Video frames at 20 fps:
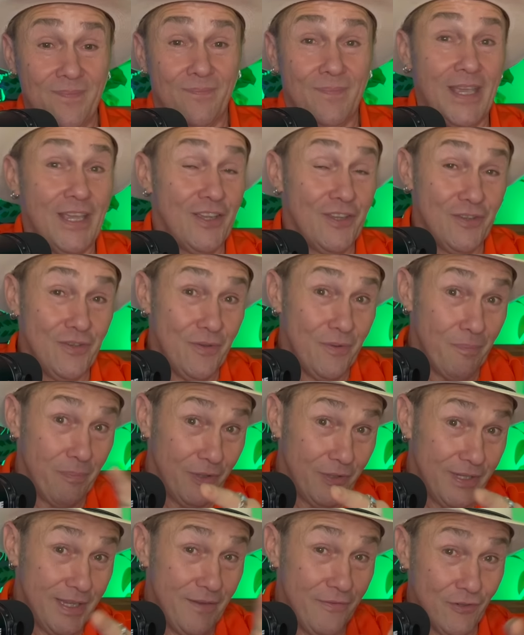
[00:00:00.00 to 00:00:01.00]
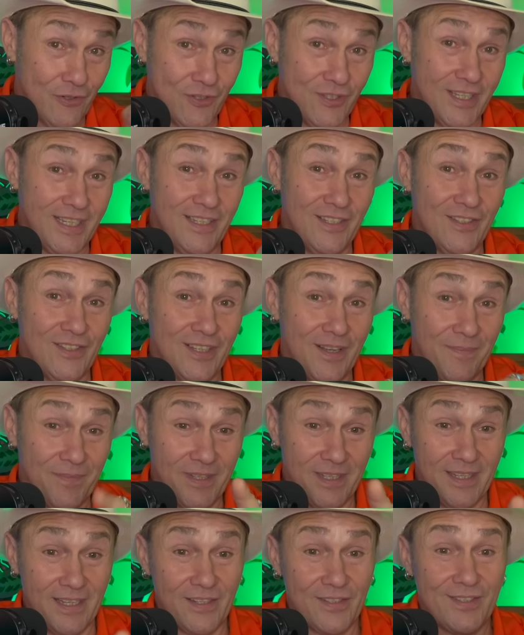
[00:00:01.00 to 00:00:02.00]
making you believe you're seeing
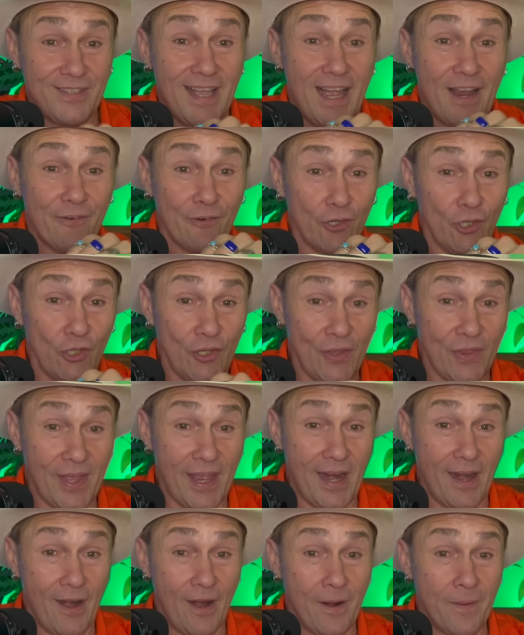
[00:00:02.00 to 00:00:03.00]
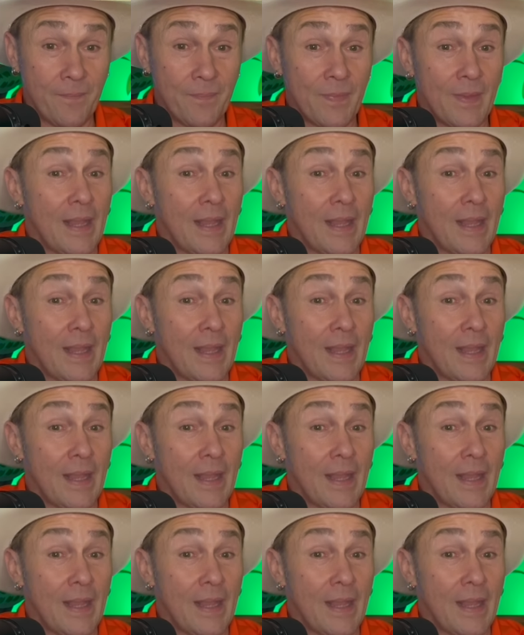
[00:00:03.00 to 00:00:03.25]
something that's not really there.